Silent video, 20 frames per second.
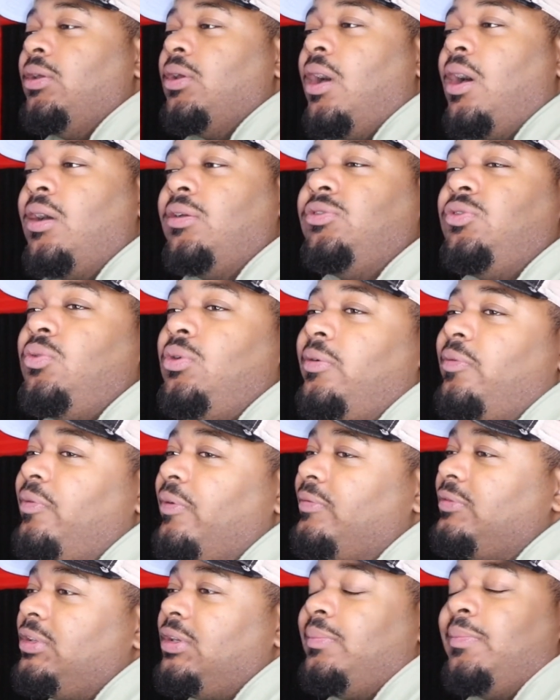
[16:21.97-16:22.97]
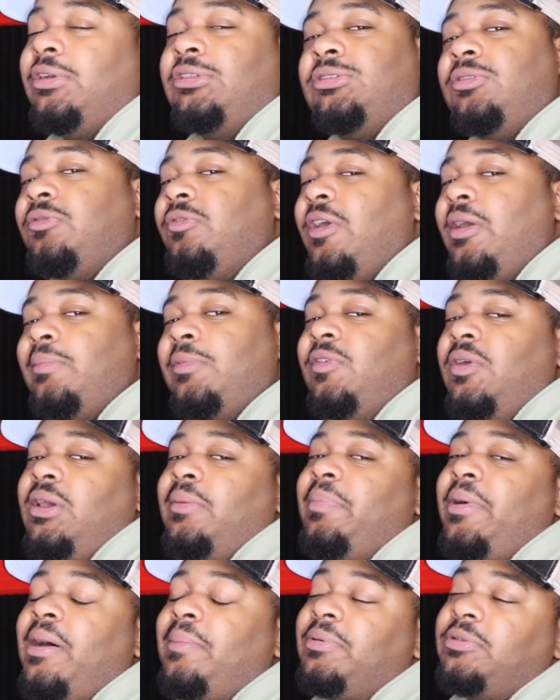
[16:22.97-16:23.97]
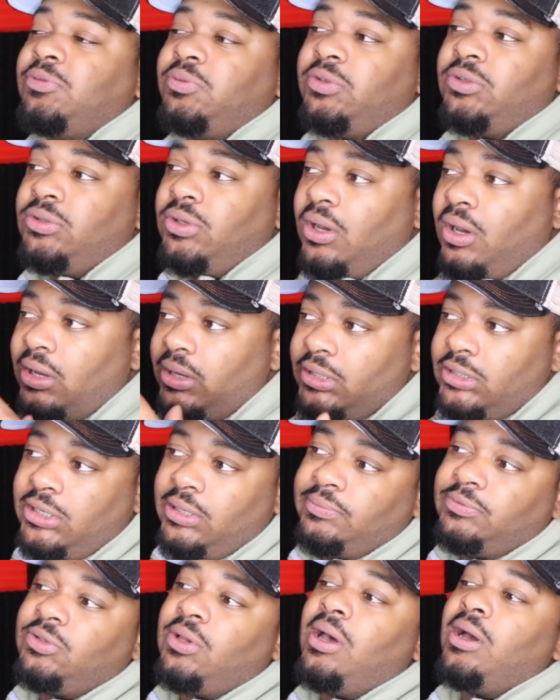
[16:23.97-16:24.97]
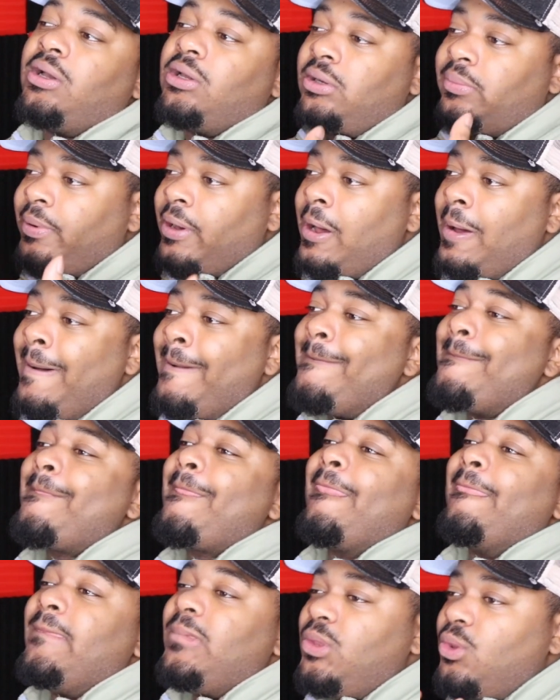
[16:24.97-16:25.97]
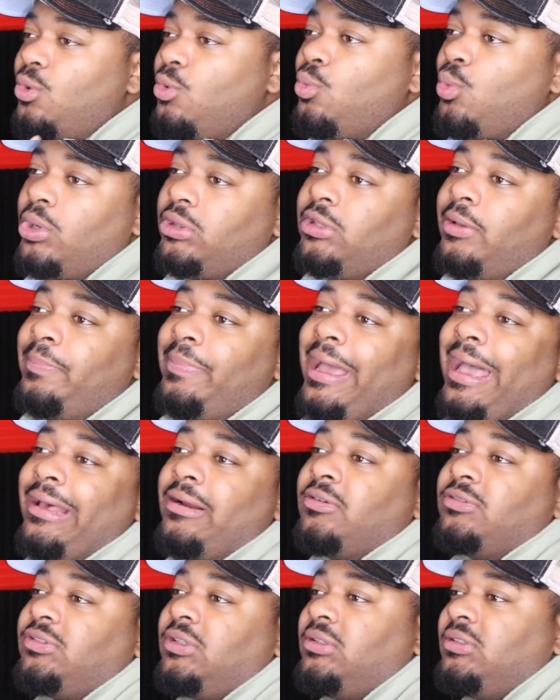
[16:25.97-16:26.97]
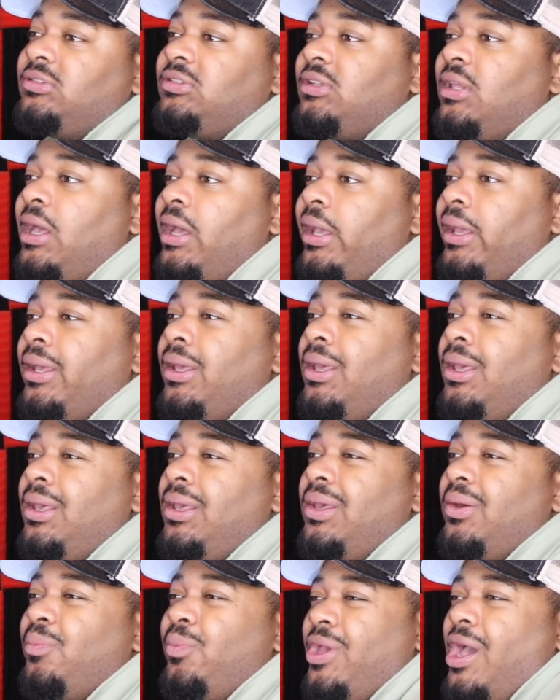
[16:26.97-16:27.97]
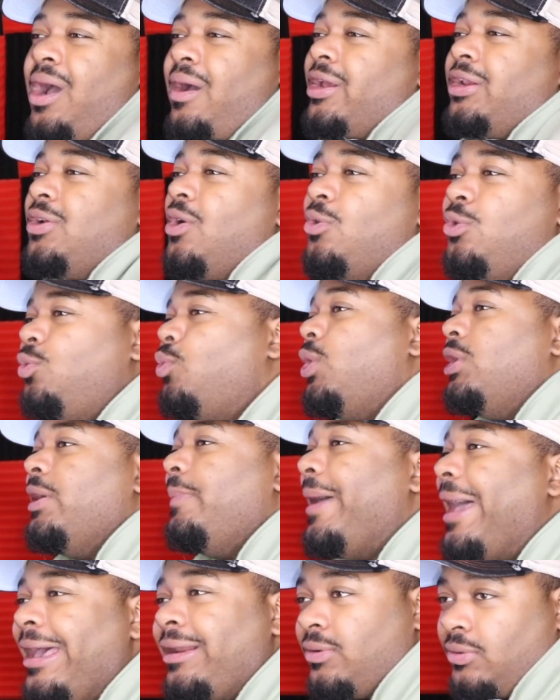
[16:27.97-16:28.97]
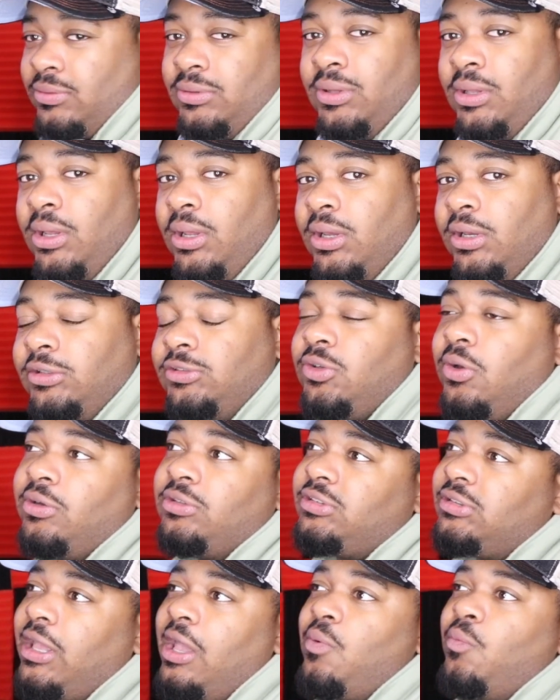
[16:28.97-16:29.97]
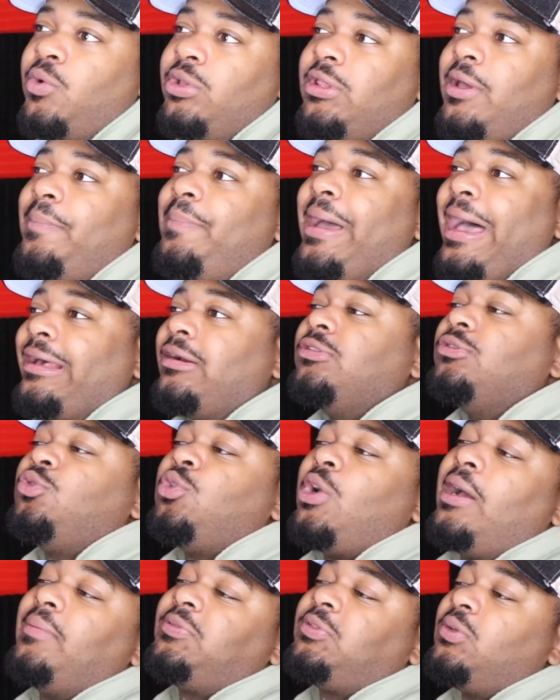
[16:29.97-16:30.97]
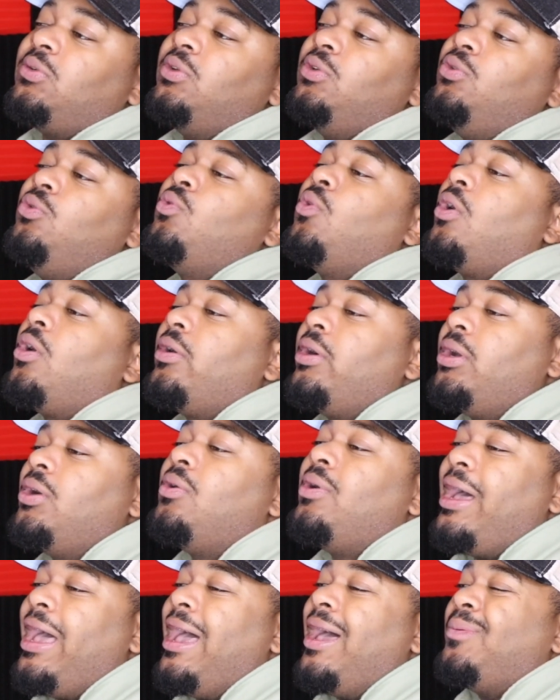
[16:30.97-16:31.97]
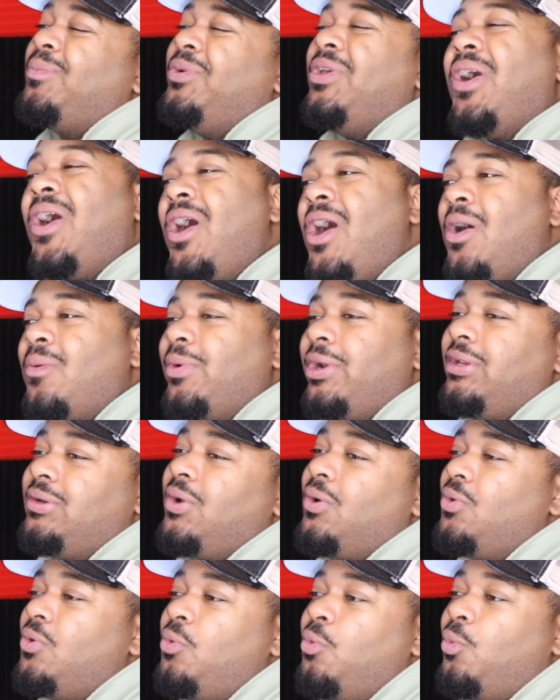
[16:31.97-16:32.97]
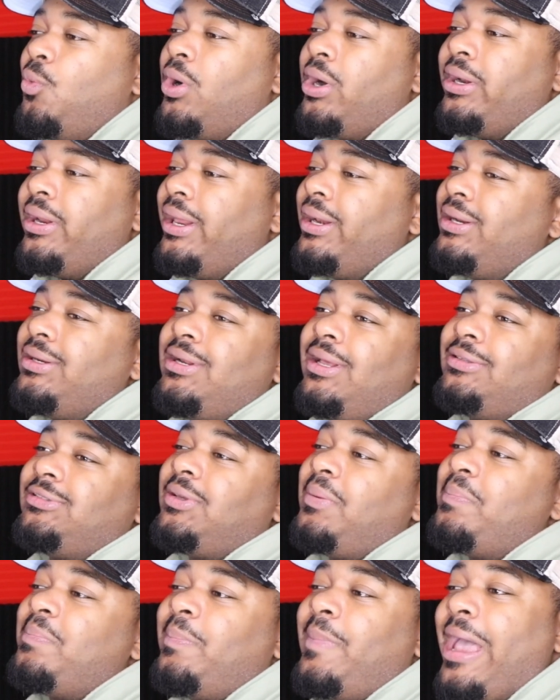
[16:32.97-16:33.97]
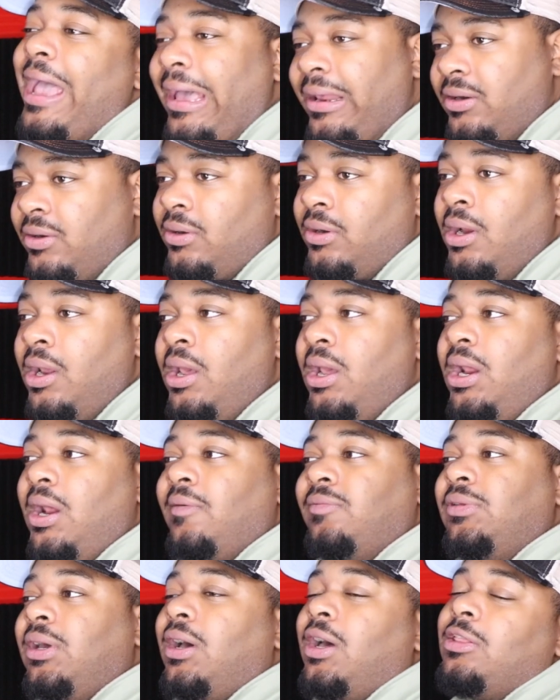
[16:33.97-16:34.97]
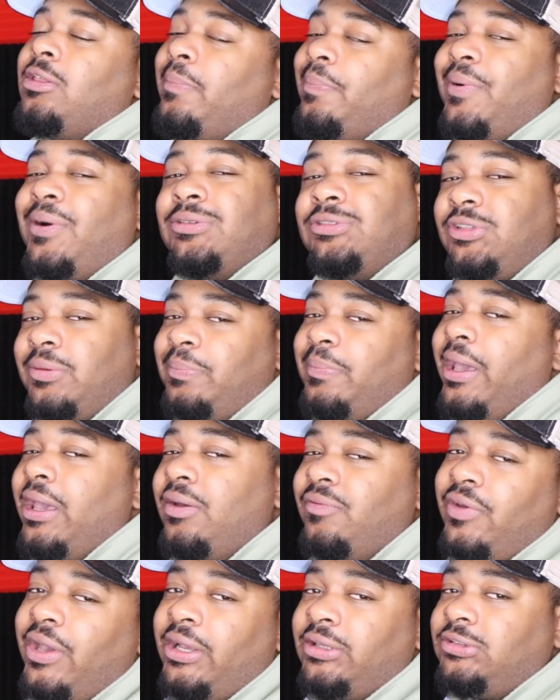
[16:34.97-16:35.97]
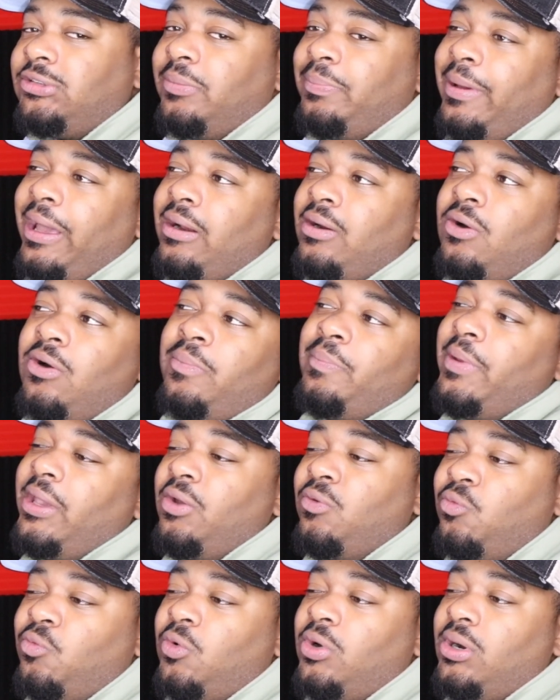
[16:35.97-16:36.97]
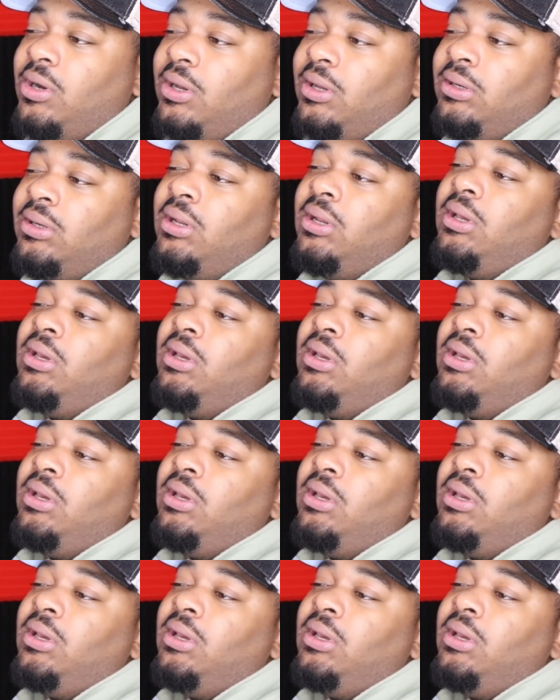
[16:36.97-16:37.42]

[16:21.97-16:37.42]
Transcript: Y'all do the 15 minutes of fame of hip hop is real. Y'all end up talking about who won the battles, and it's like we already know who won the battle. So it's like when the battle drops on a URL at, we already know who won, and it doesn't matter if the other person may have edged the battle or may have won.